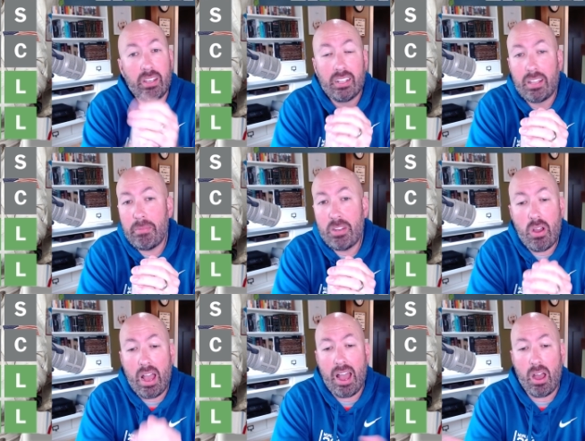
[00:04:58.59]
Let me
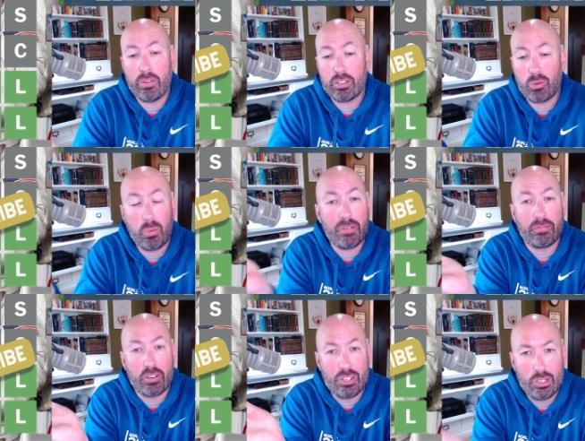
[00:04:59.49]
know how this one went
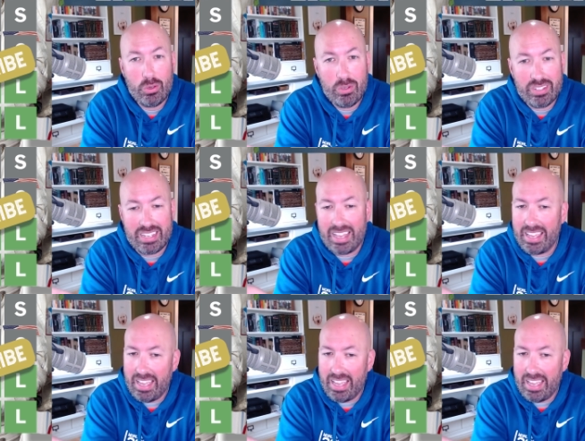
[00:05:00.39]
for you today,